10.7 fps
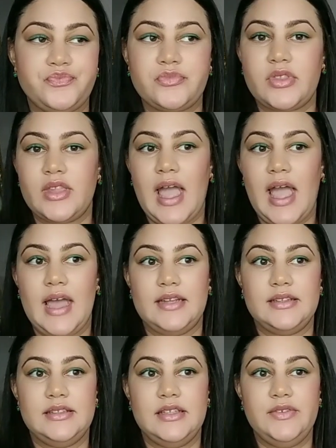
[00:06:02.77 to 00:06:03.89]
and
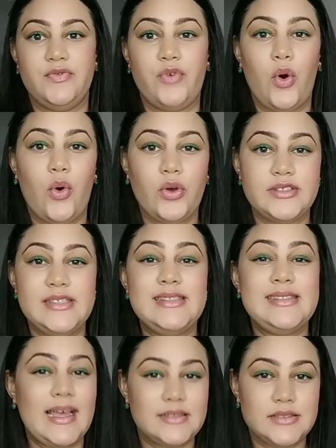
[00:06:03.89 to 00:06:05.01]
the
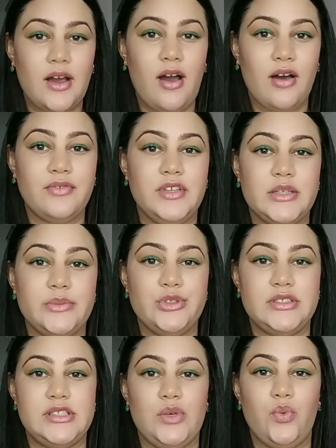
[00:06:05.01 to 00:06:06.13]
center of the community
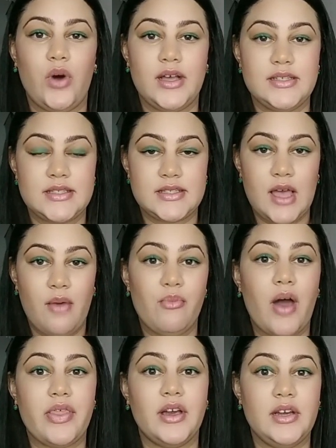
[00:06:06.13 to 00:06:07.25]
was Mother
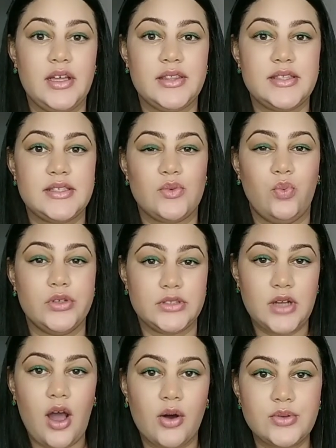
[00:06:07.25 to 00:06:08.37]
Earth's wooden
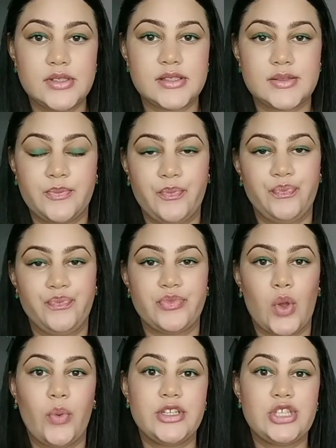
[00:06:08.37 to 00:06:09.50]
house, which
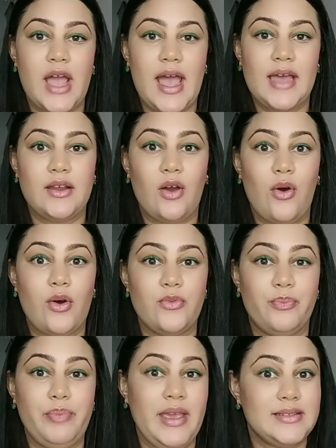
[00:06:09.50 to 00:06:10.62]
had
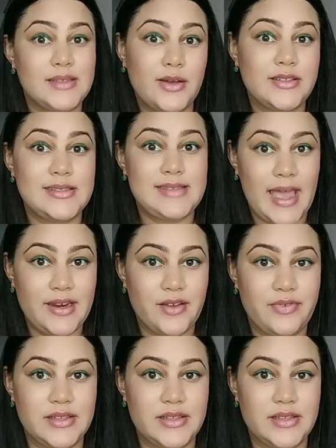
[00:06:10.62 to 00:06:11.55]
painted on the side of it